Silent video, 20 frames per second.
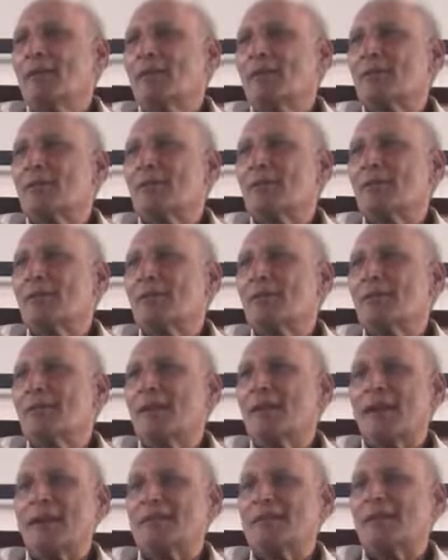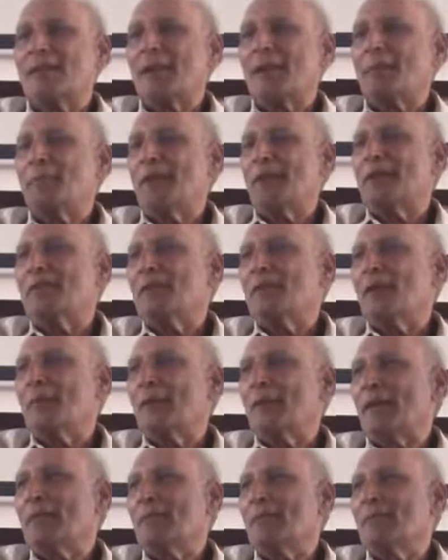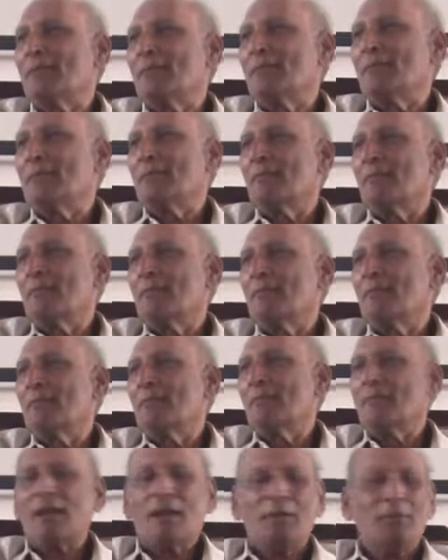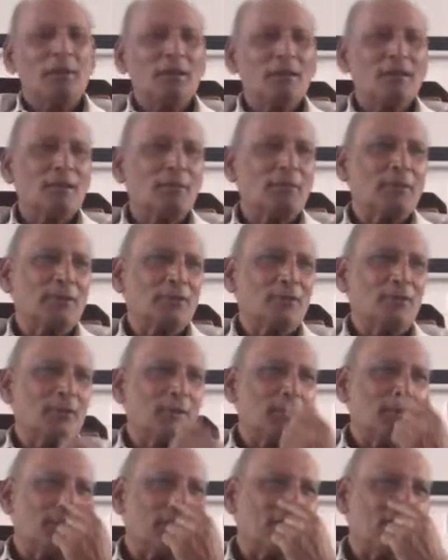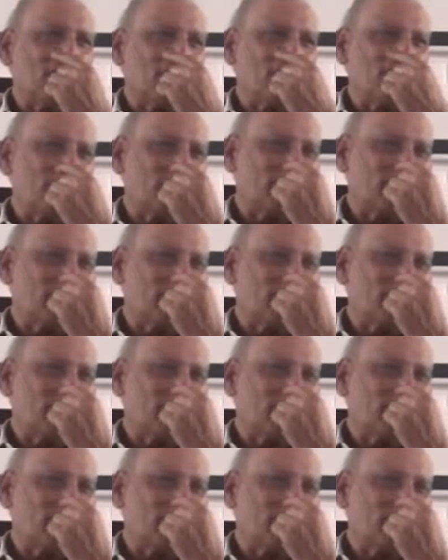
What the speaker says: So I said, I'm not coming. I'm not coming to debate